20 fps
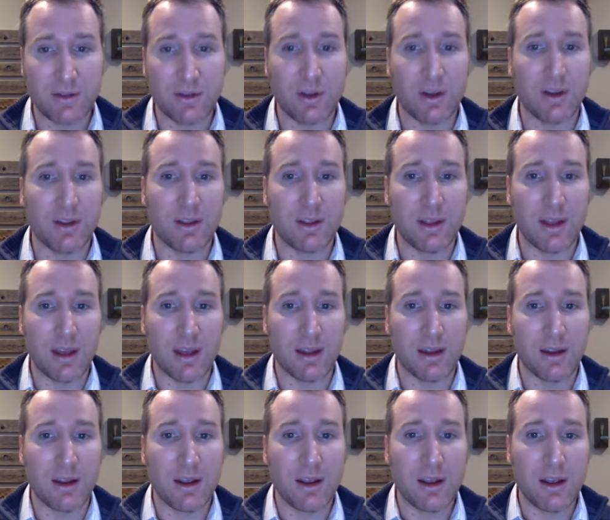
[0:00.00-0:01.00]
looking
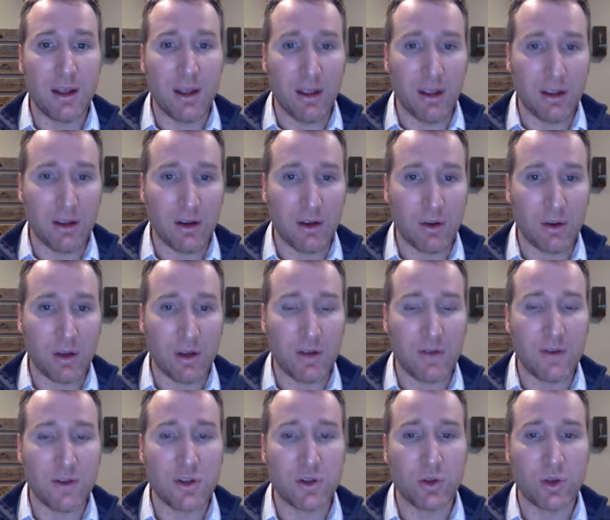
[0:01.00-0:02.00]
at
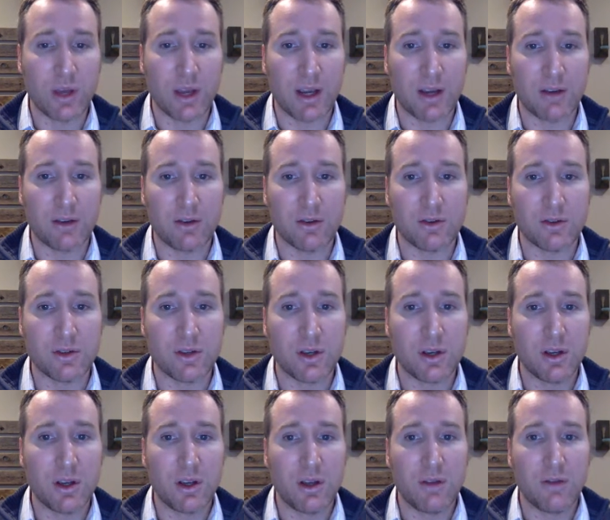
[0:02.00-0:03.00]
individual actors
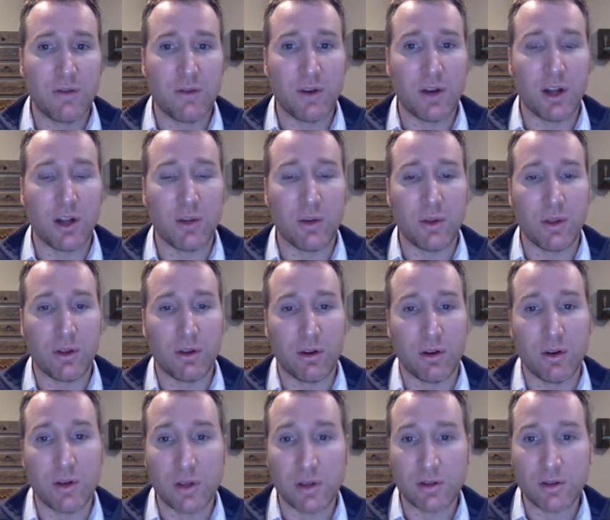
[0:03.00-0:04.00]
following their
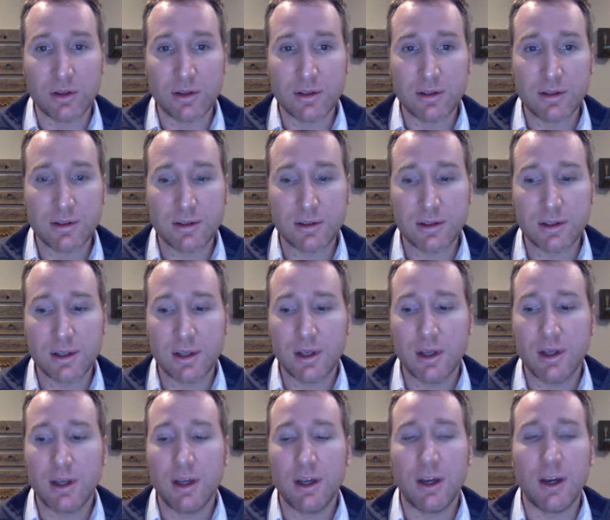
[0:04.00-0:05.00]
own interests.
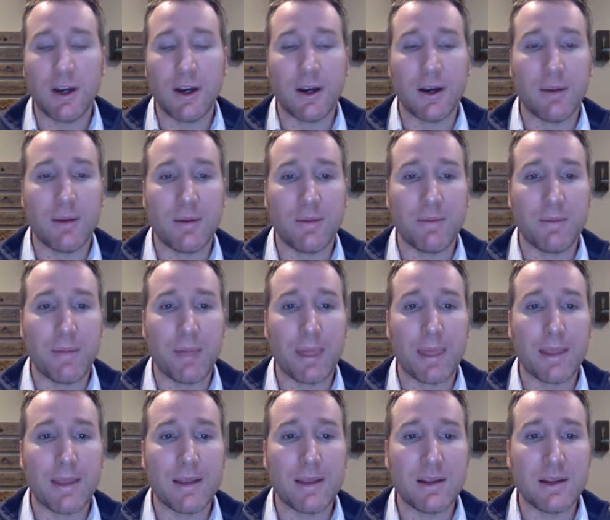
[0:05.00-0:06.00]

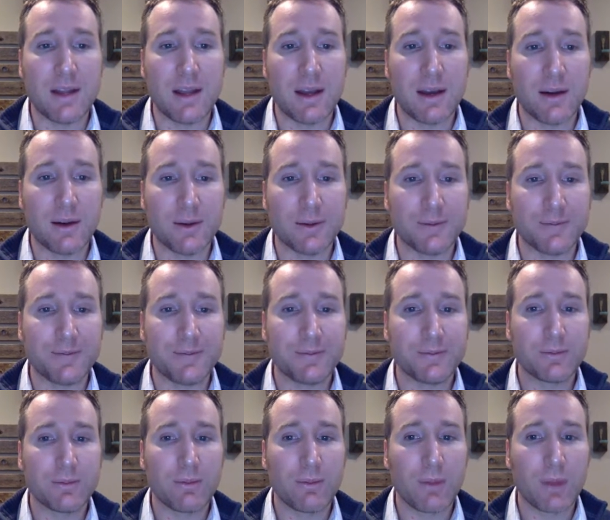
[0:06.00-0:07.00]
Now,
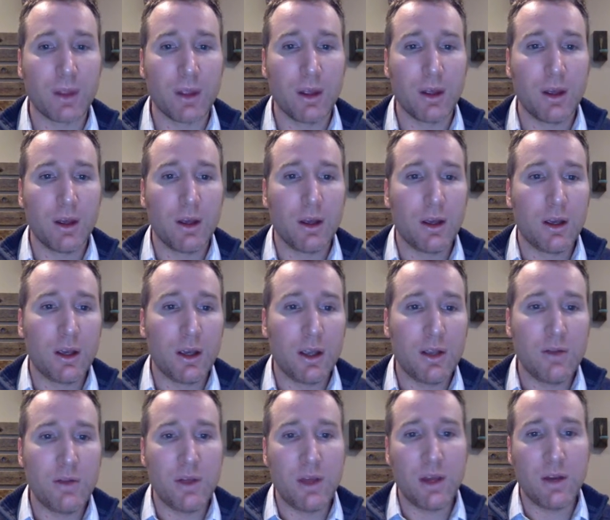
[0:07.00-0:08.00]

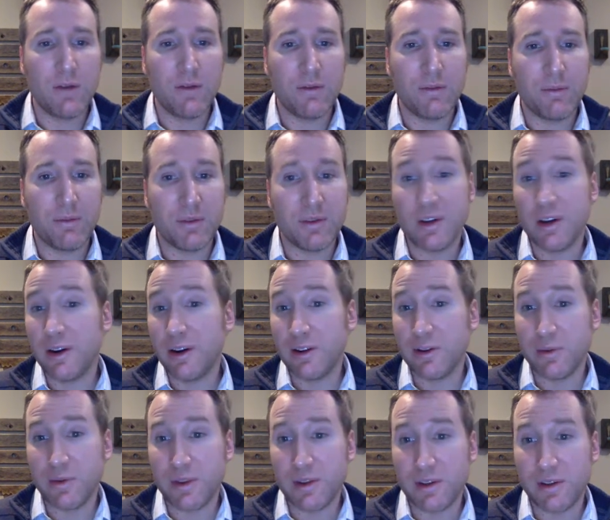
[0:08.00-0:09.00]
can you think of
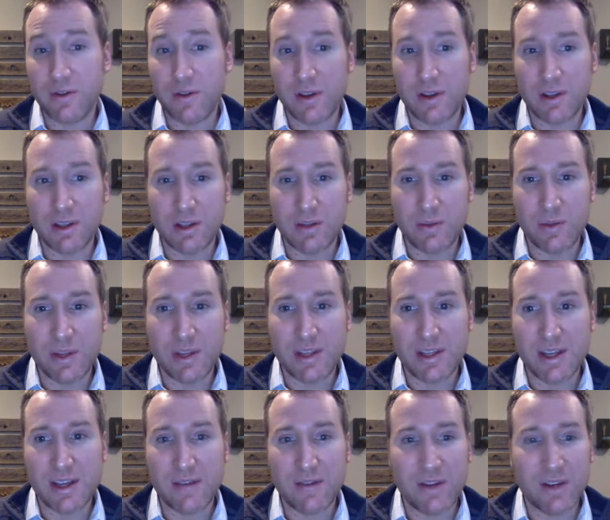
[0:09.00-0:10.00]
scenarios when this
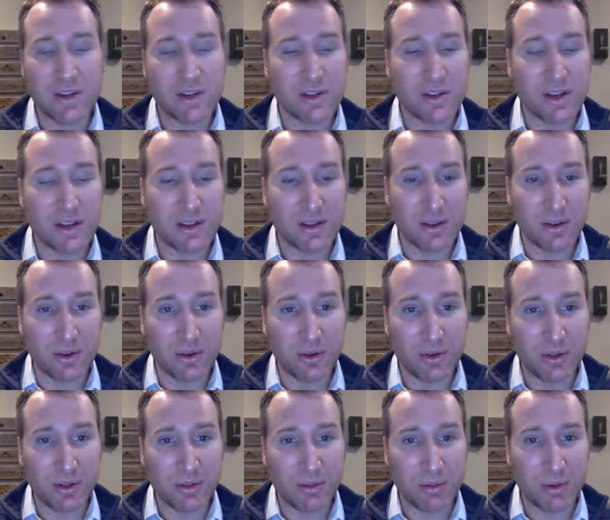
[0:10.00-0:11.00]
definition doesn't
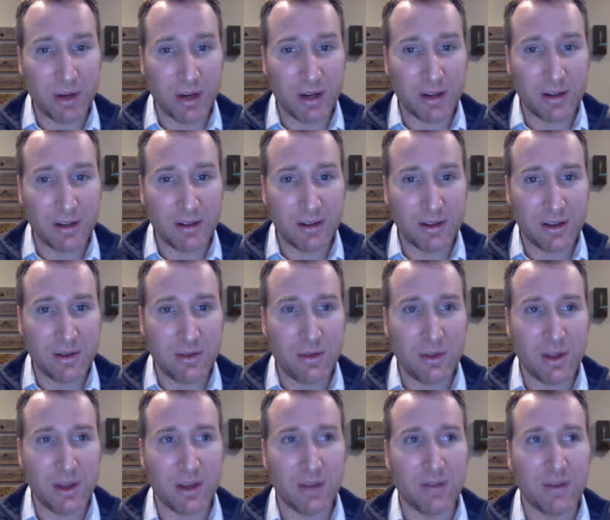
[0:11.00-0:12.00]
hold in practice? Can
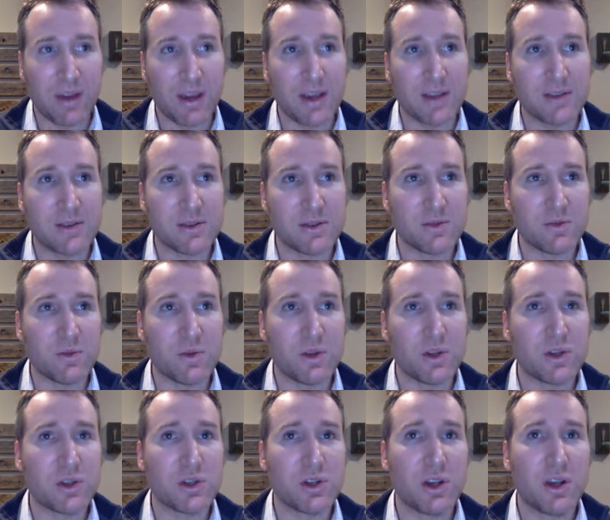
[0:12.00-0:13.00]
you think of cases in
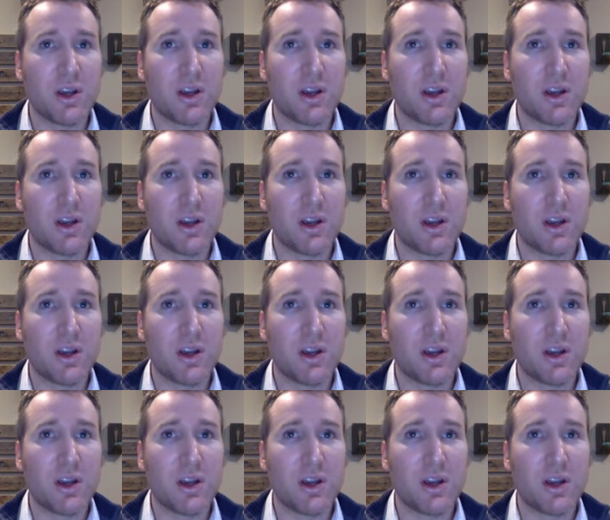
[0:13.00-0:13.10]
which